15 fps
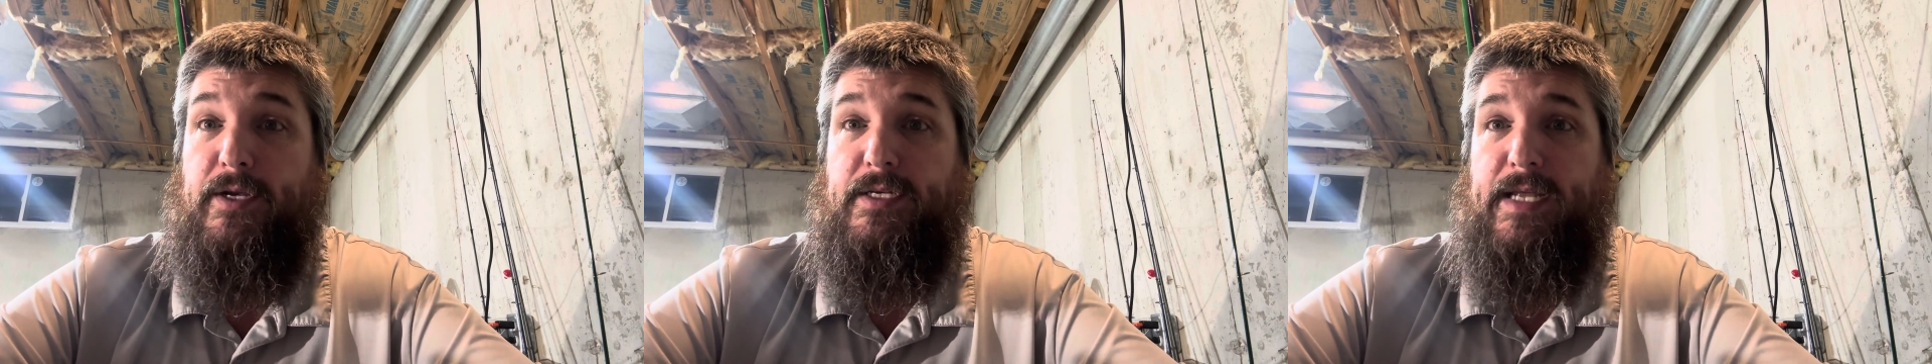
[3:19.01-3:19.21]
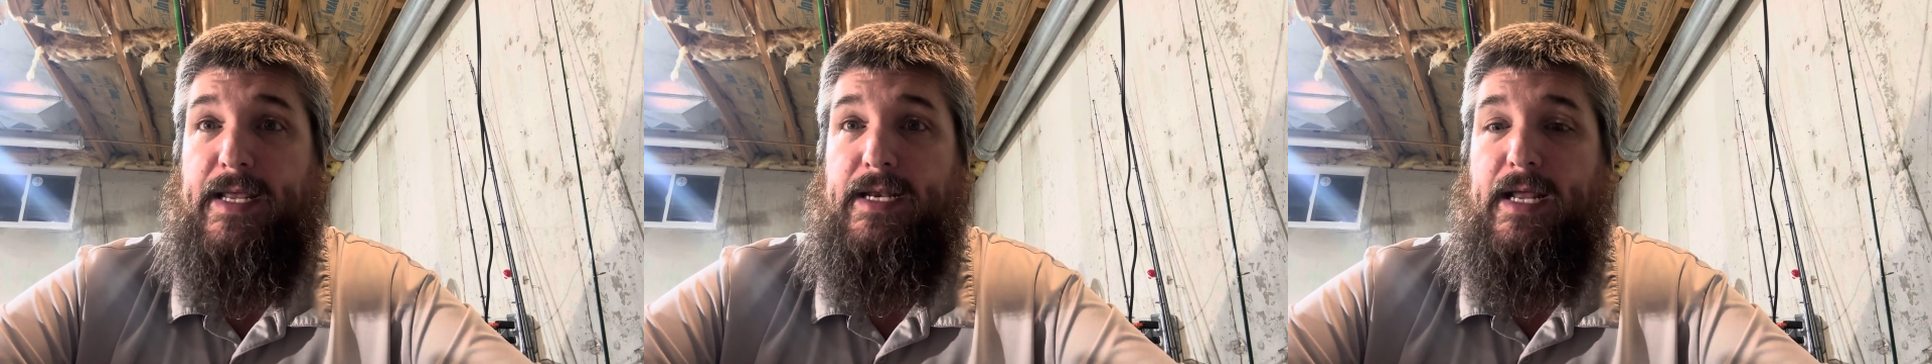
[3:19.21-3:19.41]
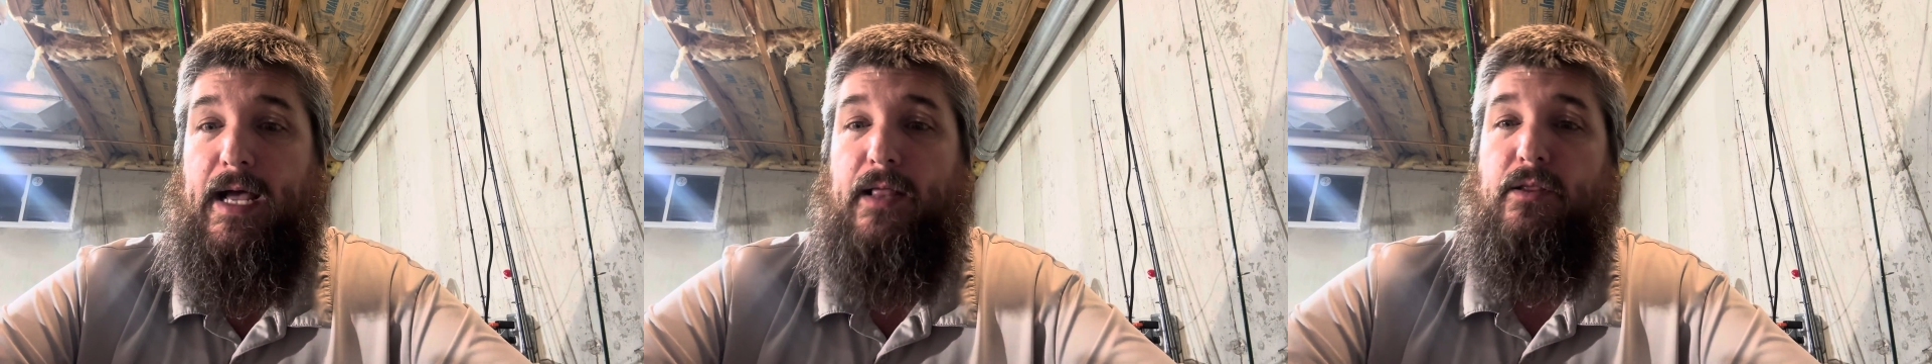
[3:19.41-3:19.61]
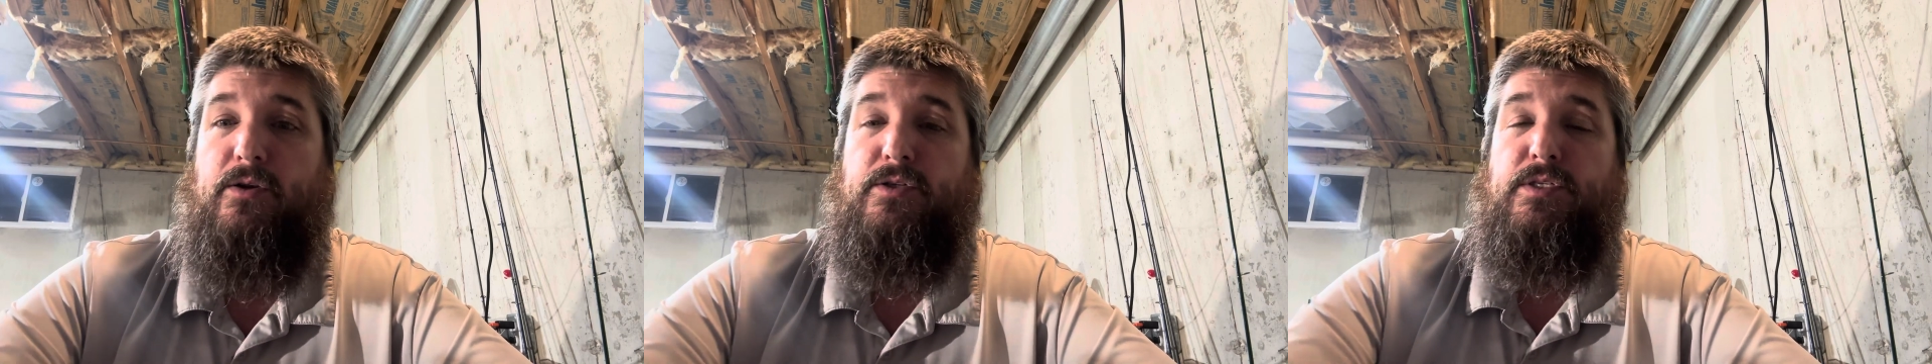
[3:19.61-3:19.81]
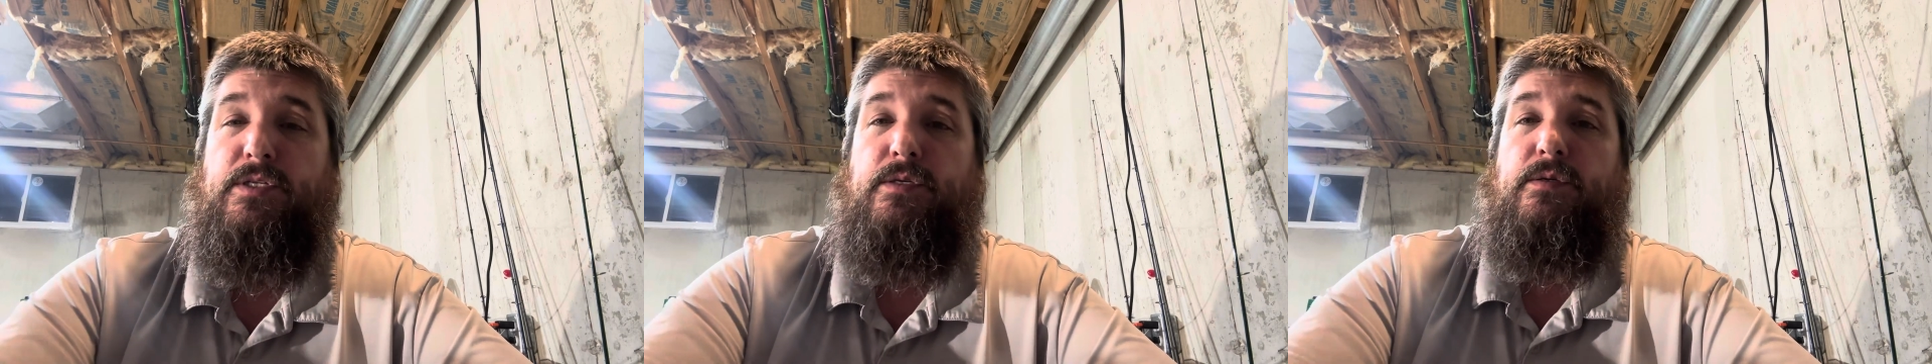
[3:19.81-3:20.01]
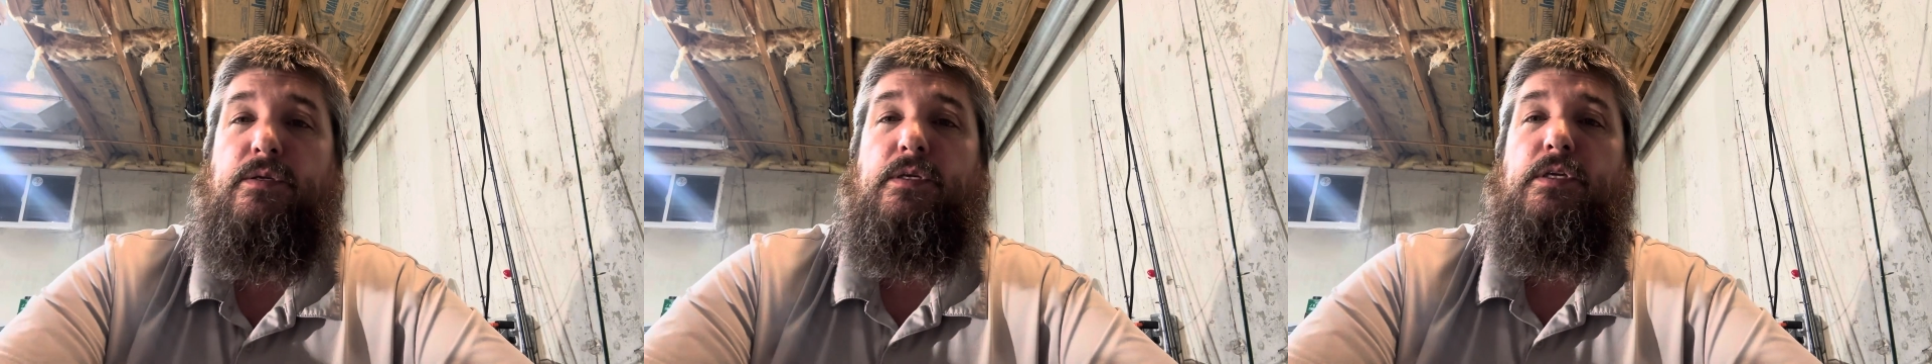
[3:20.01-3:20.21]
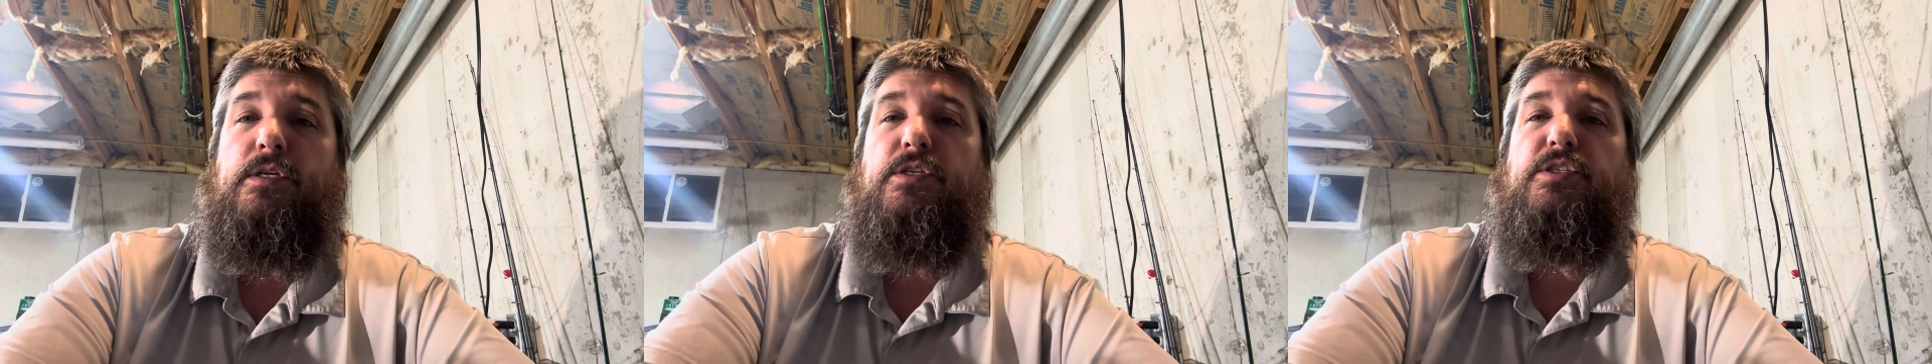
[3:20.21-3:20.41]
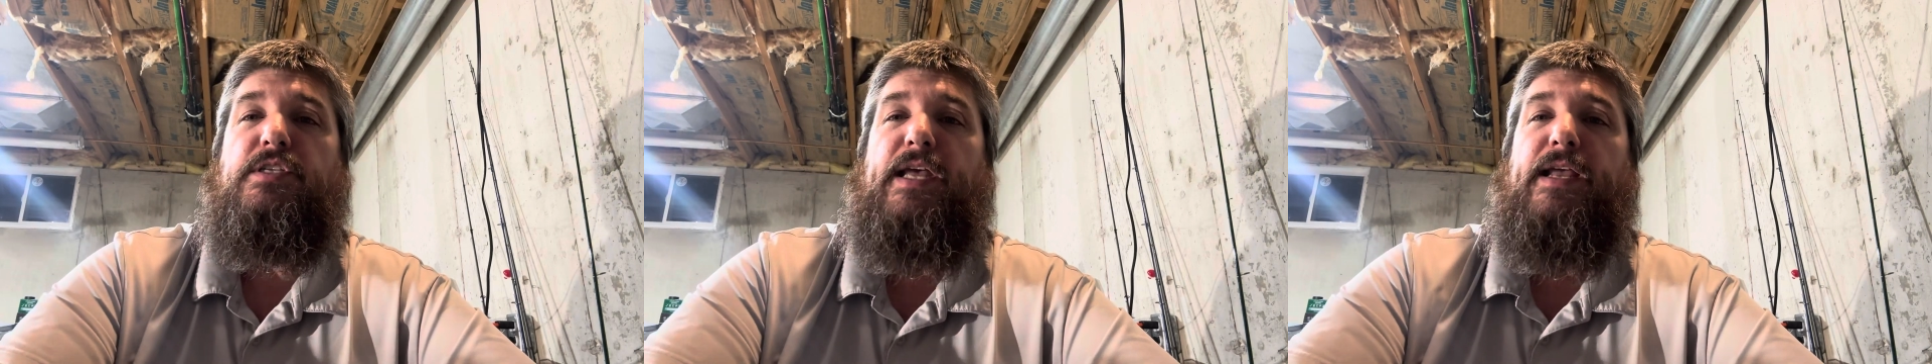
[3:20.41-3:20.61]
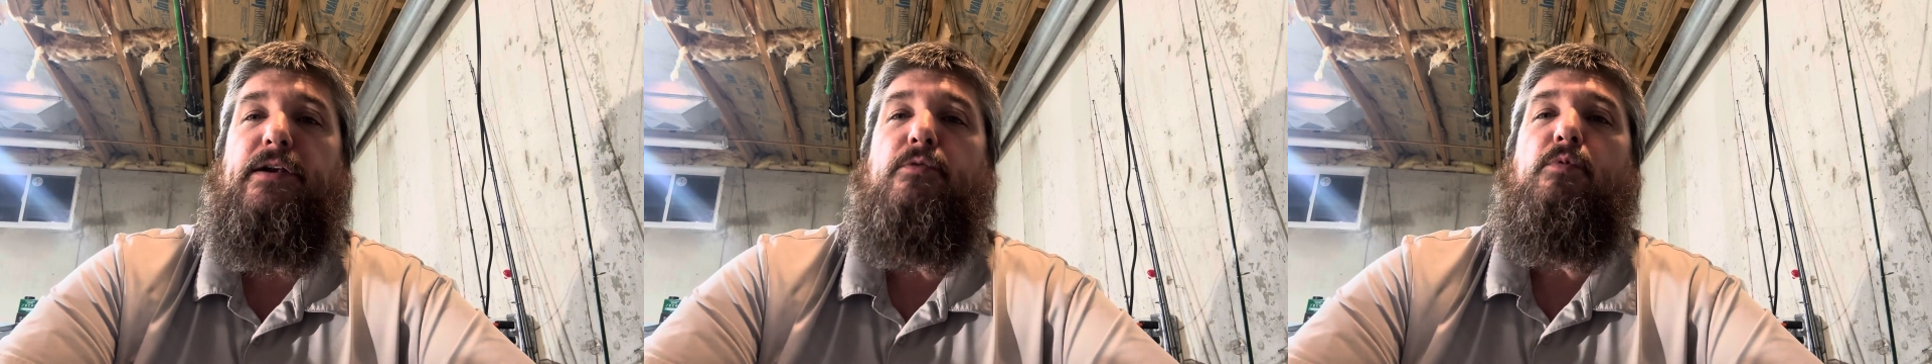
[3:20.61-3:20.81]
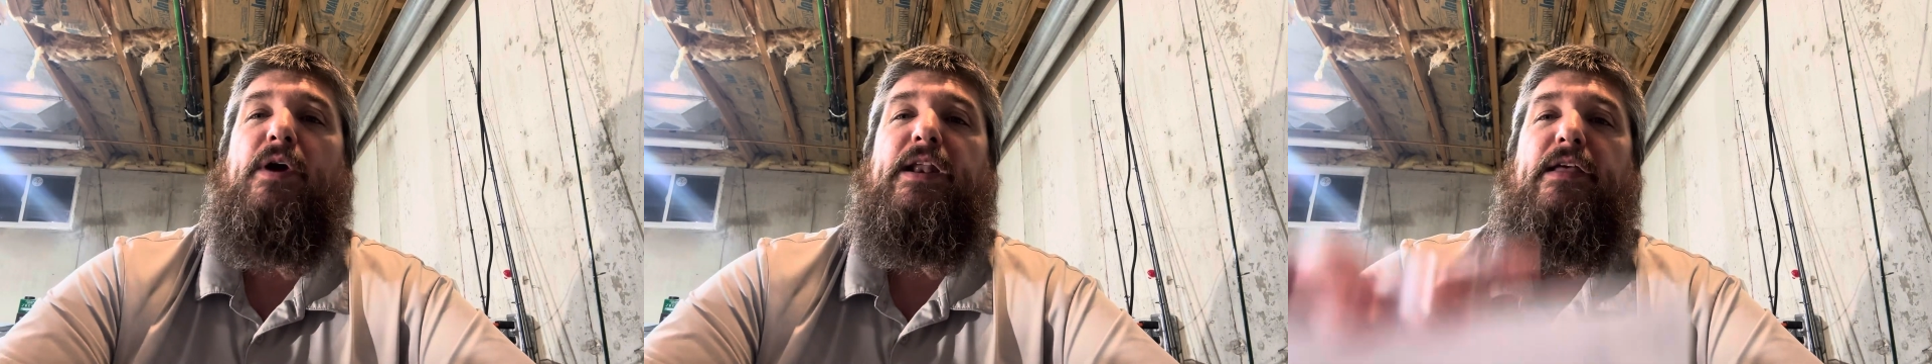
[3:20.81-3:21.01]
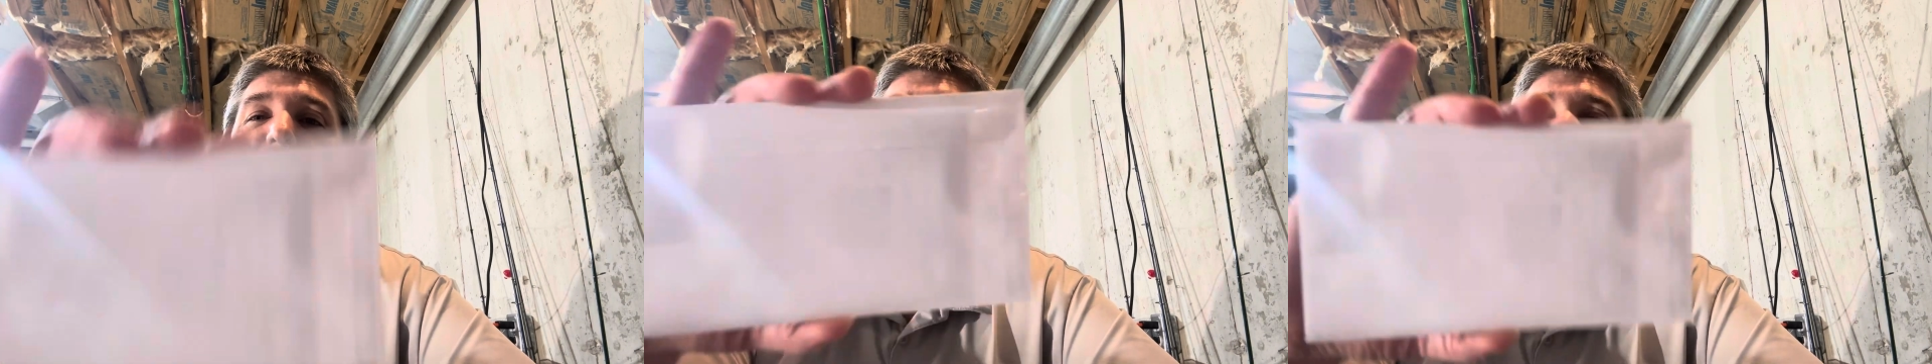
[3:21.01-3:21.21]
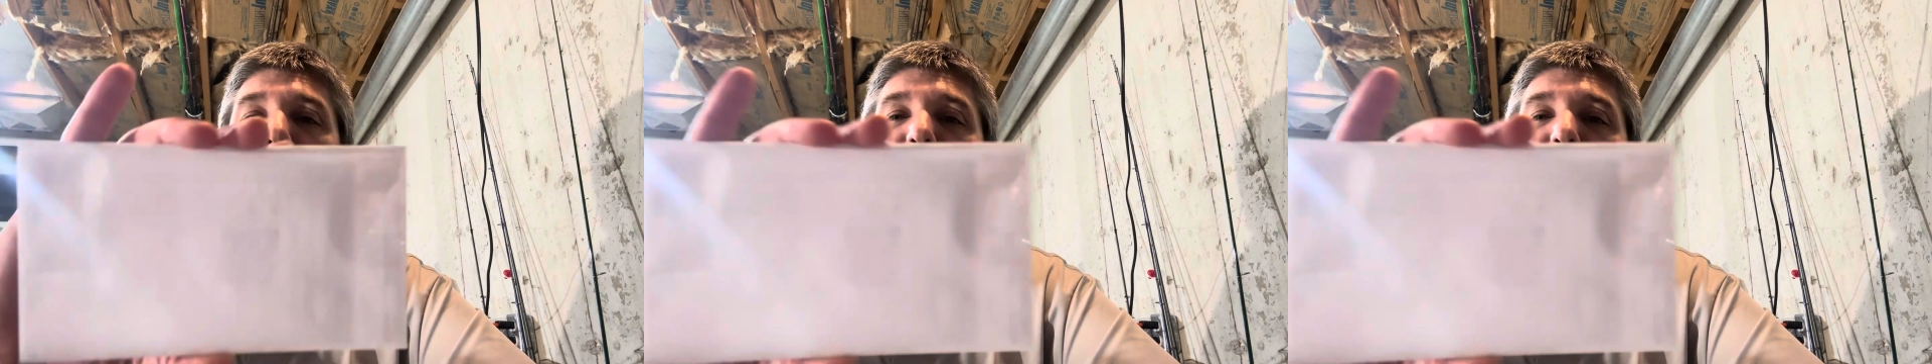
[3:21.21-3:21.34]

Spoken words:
$10, standard white envelope.